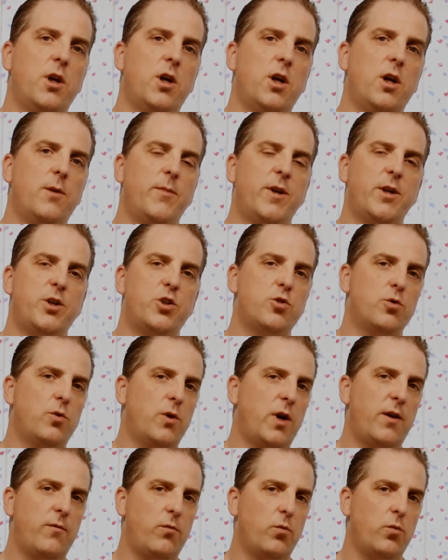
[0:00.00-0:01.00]
and make
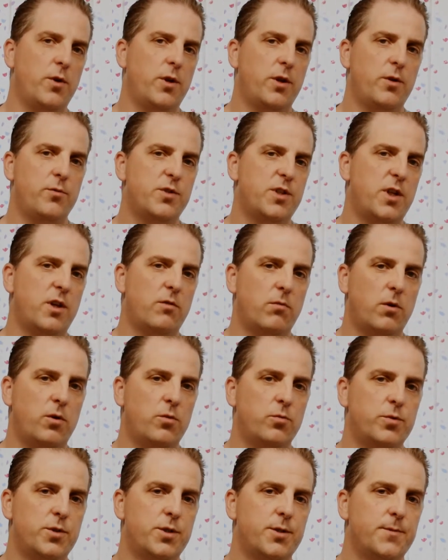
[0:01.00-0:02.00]
sure everyone knows their
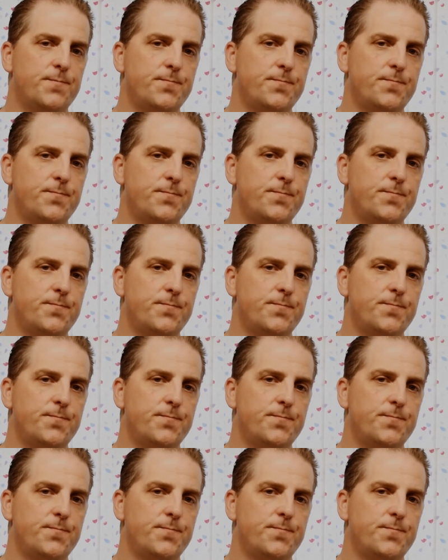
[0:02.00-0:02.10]
roles.